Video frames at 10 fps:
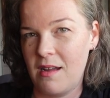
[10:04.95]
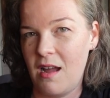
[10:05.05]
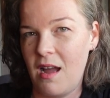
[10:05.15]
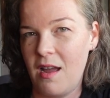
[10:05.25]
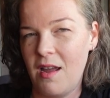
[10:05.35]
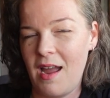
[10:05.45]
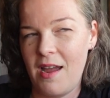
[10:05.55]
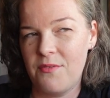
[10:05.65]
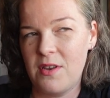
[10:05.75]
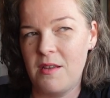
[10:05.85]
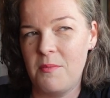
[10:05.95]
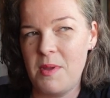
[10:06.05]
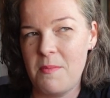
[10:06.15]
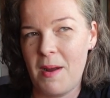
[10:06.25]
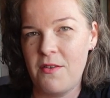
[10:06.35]
I have to
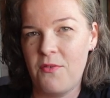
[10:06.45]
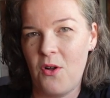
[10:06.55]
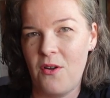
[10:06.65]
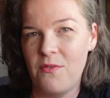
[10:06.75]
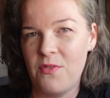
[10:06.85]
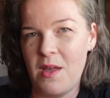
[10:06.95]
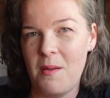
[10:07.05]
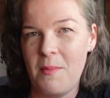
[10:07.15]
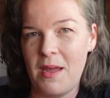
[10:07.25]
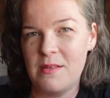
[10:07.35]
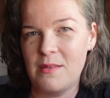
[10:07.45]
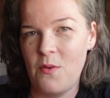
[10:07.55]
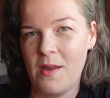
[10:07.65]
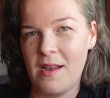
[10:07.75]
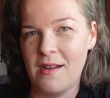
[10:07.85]
be mindful of the amount of
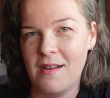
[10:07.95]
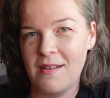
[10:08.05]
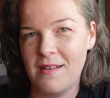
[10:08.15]
sewing